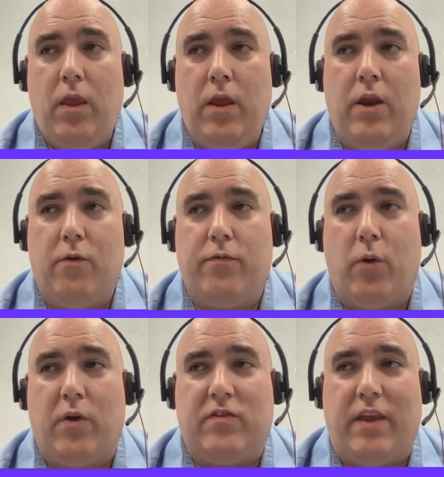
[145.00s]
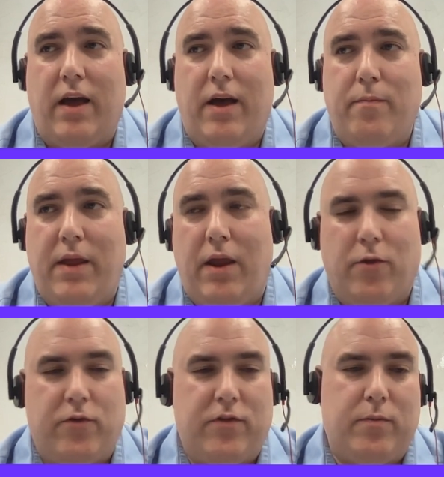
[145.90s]
you know, focusing on making
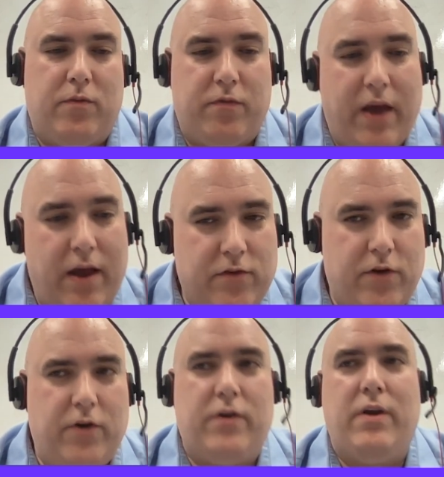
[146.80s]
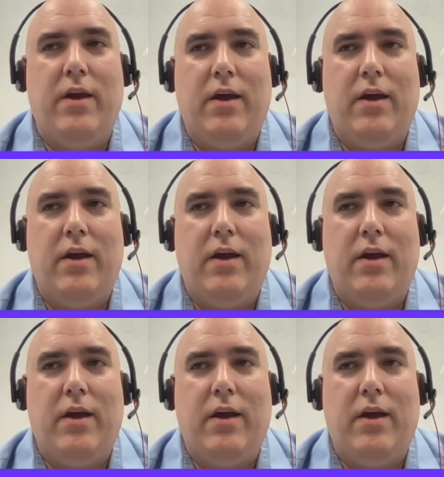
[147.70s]
their systems faster.